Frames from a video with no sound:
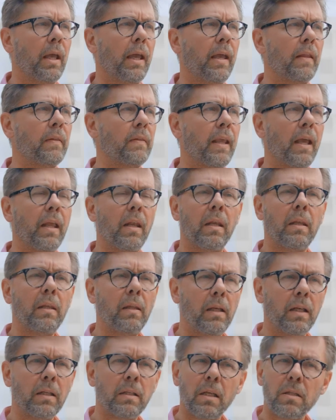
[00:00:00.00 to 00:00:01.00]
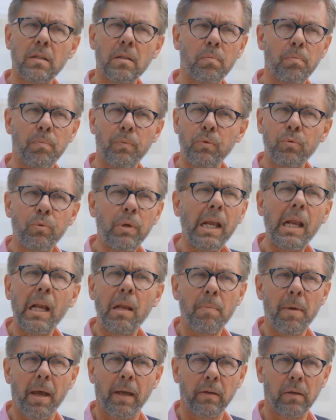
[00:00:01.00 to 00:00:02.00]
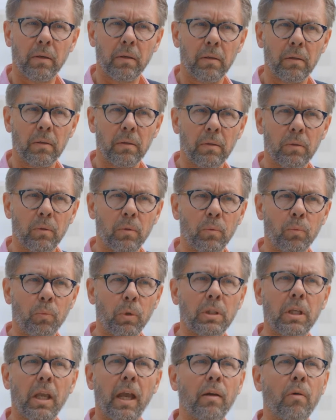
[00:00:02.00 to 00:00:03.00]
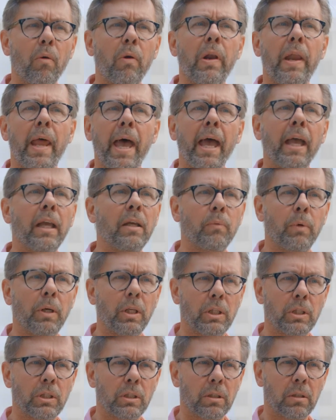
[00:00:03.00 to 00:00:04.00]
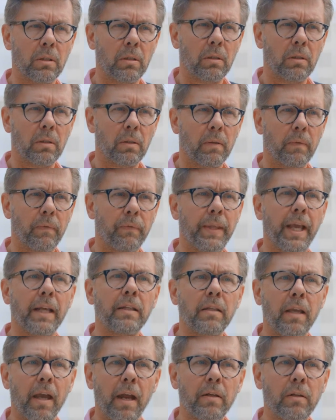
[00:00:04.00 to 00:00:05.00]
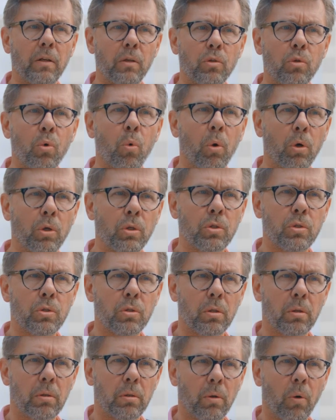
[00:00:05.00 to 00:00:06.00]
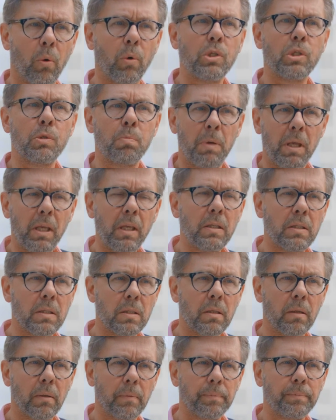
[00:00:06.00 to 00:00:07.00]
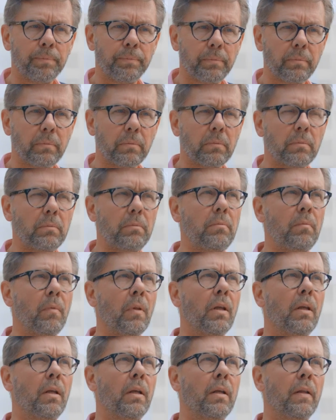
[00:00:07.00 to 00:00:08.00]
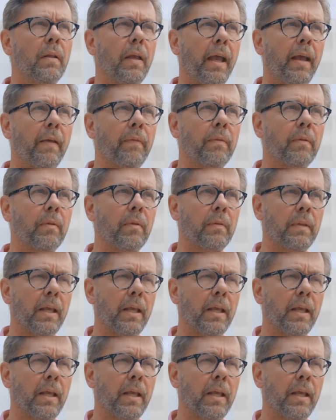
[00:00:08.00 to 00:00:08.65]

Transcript: And then it doesn't really matter what kind of language that character talks or speaks. And